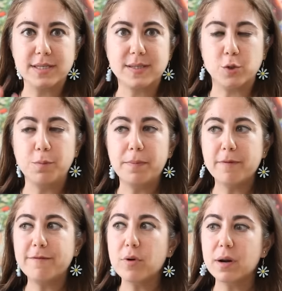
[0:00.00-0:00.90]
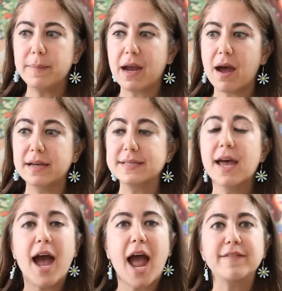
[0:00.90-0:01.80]
soup before because
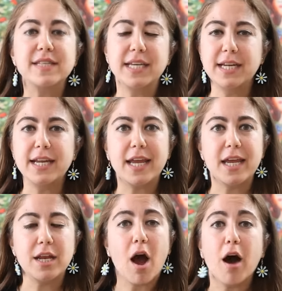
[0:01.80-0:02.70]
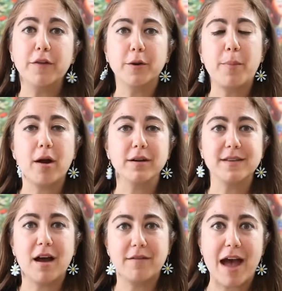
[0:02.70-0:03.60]
I've seen it in other parts
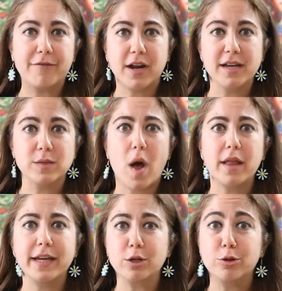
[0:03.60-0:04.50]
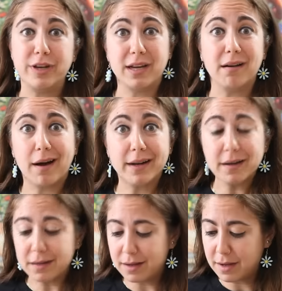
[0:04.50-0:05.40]
of Africa as well, including
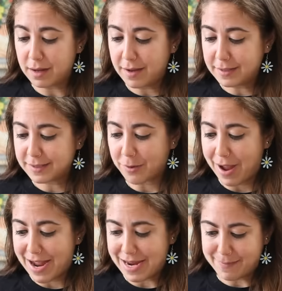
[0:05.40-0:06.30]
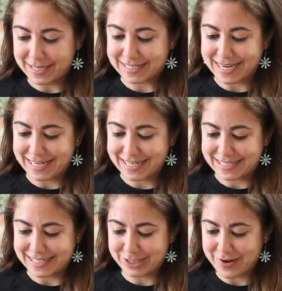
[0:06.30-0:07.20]
Ghana. So I am excited
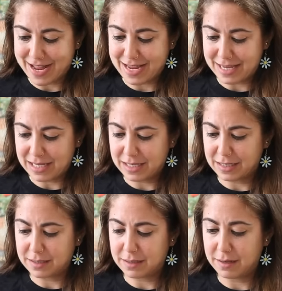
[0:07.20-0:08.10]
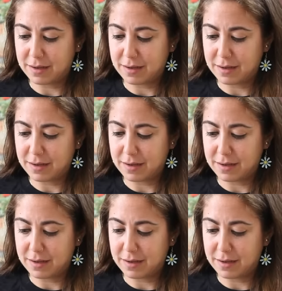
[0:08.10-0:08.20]
to try it.